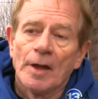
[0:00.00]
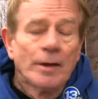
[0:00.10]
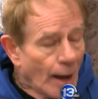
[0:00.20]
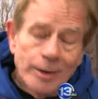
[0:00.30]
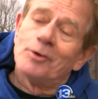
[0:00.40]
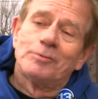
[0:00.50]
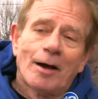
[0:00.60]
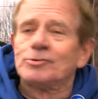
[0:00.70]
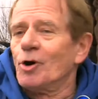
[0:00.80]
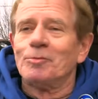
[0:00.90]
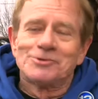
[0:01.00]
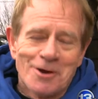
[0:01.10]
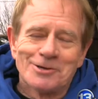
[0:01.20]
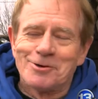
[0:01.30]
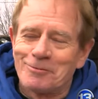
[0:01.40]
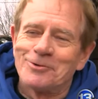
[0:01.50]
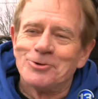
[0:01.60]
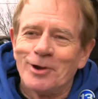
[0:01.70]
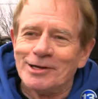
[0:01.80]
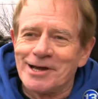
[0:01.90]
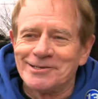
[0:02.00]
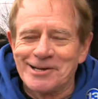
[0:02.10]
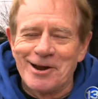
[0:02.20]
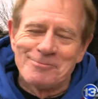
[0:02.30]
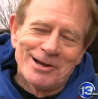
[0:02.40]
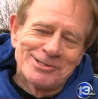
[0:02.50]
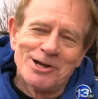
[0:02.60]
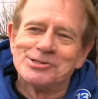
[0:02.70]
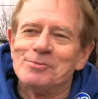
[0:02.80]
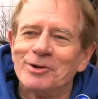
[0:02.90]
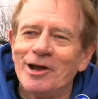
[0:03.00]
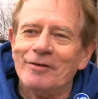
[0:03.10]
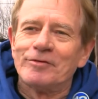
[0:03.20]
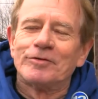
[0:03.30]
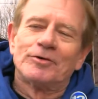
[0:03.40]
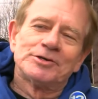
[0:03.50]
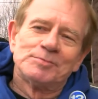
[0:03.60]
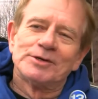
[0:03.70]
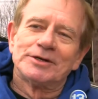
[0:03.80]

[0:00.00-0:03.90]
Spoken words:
Yeah, I do. I was homeless also for 2 days. I stayed at my son's in Batavia for Christmas.